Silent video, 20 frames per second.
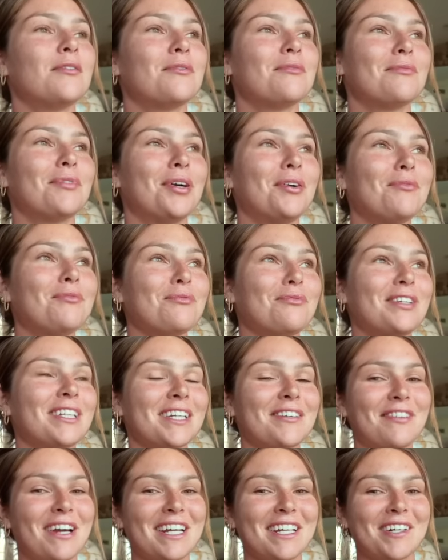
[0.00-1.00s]

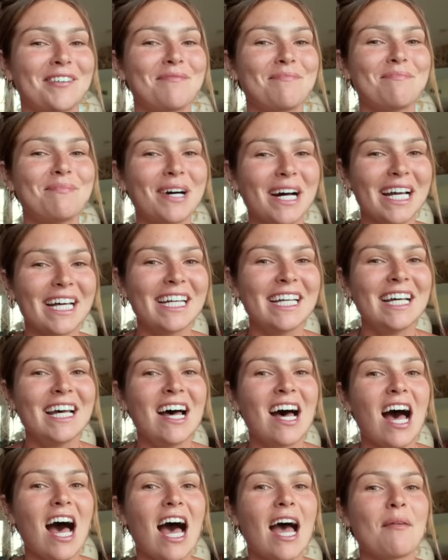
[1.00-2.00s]
Really random. But
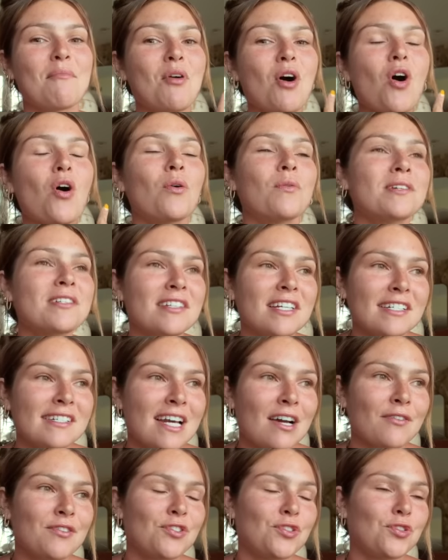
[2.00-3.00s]
I'm always decked
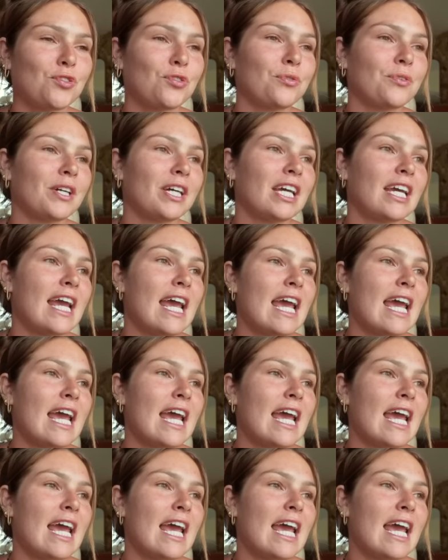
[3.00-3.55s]
out in jewelry,